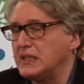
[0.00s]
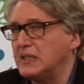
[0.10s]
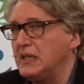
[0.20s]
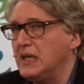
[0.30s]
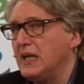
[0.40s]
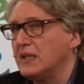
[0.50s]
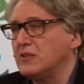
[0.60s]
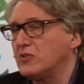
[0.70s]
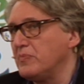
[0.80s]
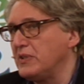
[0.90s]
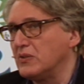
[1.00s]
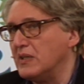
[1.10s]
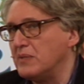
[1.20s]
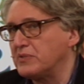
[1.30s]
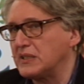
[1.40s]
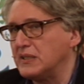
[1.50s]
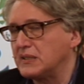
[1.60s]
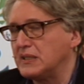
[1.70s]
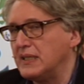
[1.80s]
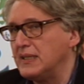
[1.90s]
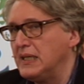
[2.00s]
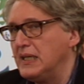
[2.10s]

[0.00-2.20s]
yeah, not to be too abstract, yeah.